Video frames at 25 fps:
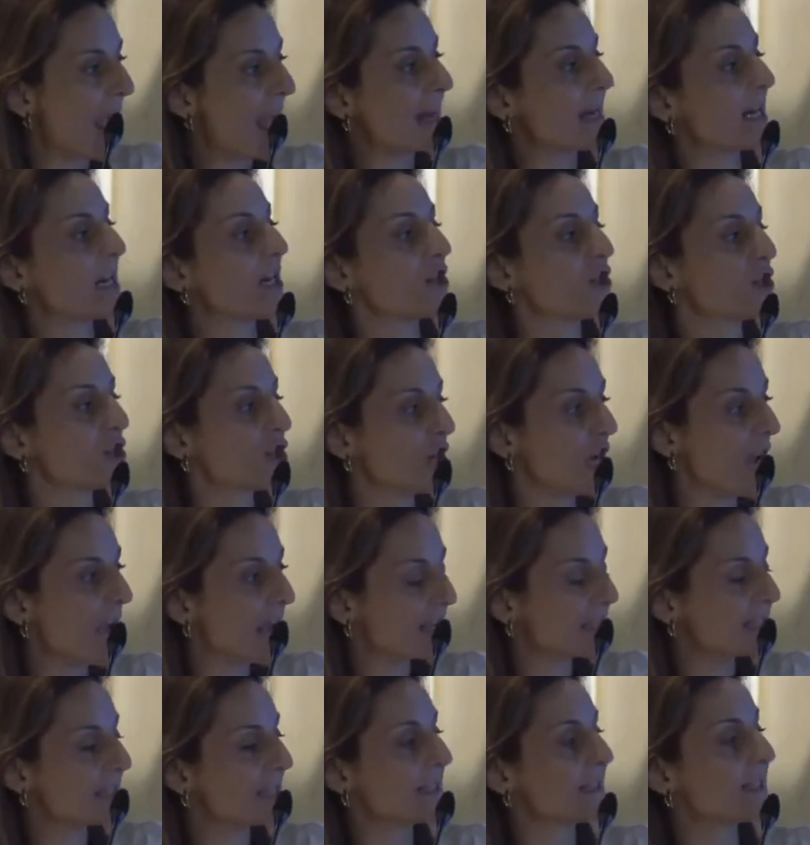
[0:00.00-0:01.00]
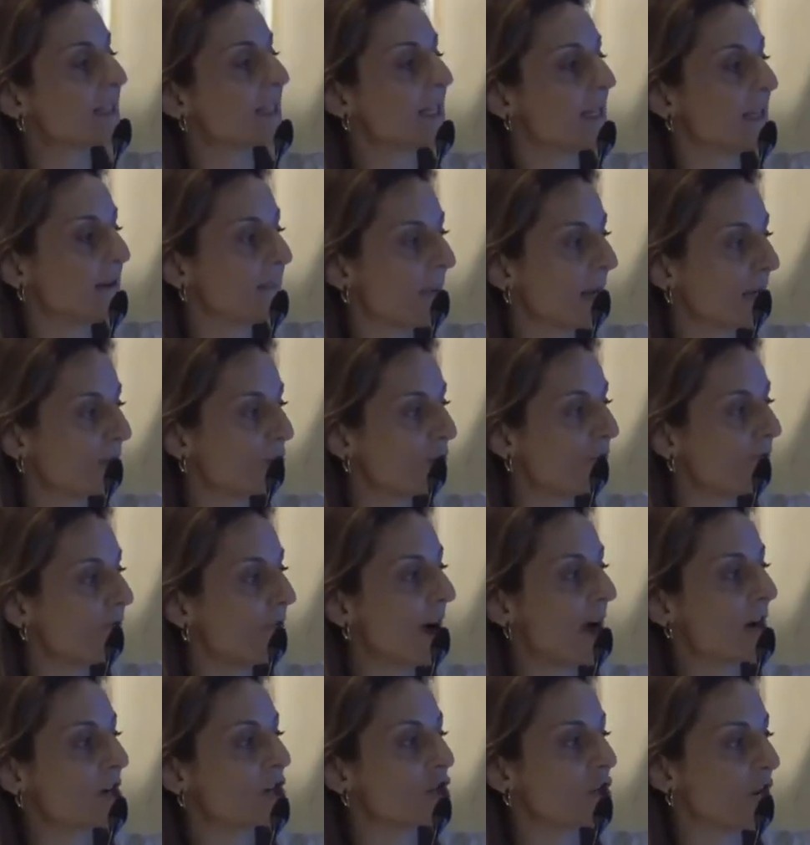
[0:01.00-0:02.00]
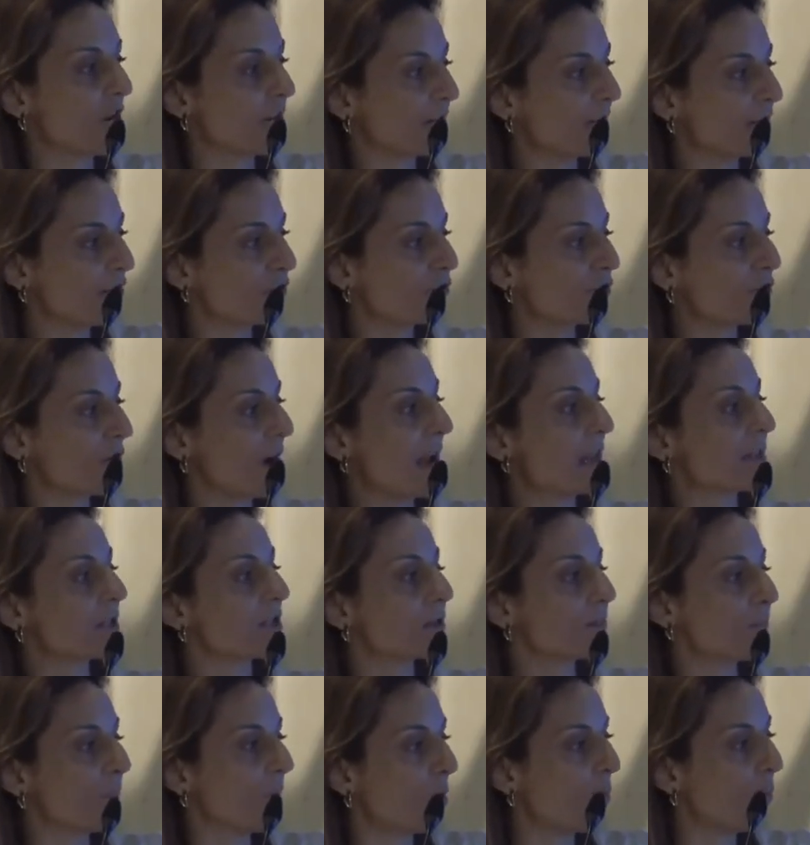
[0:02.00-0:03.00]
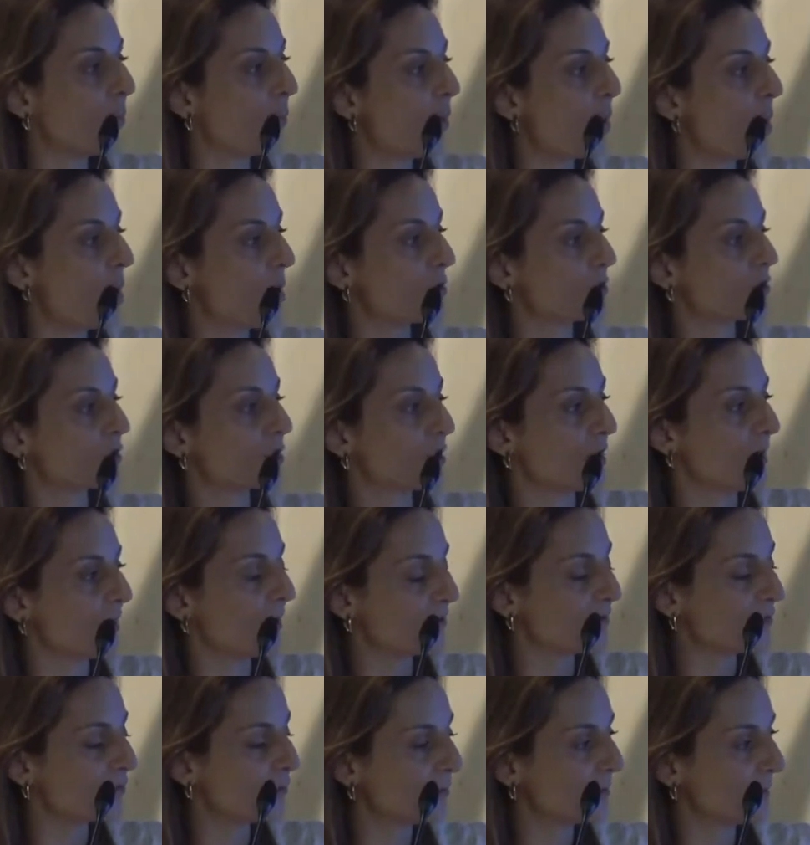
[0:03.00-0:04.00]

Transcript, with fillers: energy, ICT, manufacturing, transport, water,